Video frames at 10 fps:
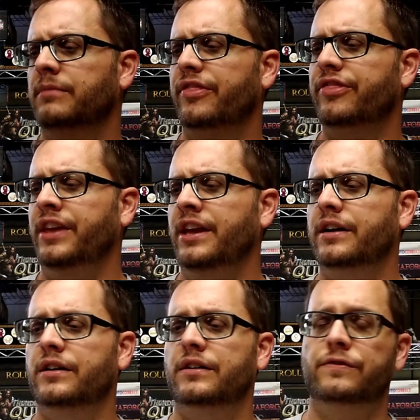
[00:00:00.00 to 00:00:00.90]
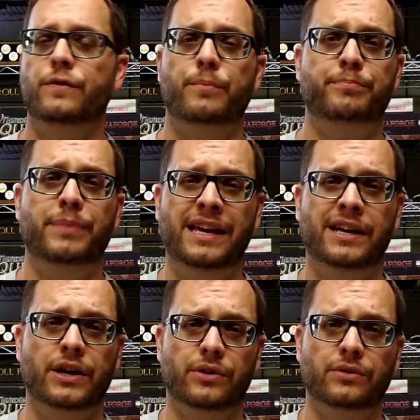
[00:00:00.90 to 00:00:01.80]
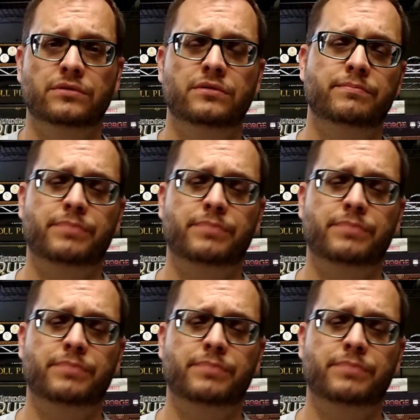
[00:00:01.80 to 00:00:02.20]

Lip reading: Think of bingo,